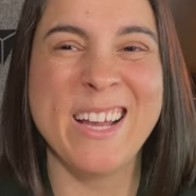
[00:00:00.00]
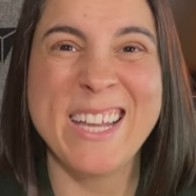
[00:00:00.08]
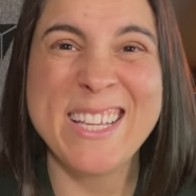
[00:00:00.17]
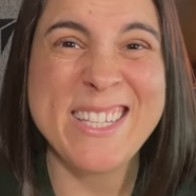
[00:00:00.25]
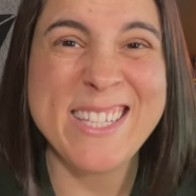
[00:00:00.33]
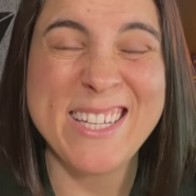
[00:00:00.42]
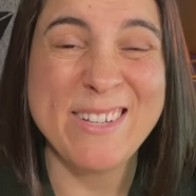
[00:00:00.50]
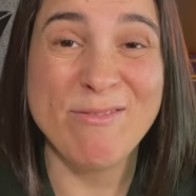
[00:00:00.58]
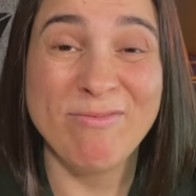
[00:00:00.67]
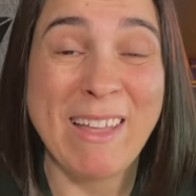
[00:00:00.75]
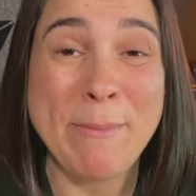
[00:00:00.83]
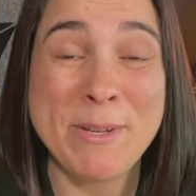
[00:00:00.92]
guess
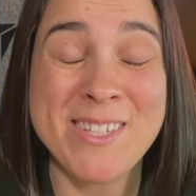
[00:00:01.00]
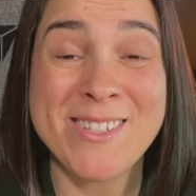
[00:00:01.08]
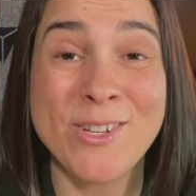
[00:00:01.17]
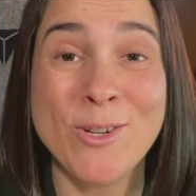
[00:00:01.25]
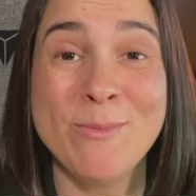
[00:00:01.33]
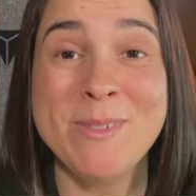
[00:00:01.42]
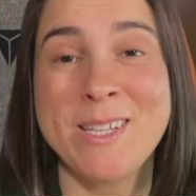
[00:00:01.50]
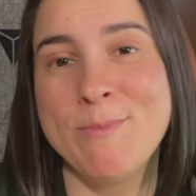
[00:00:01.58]
in layman's terms,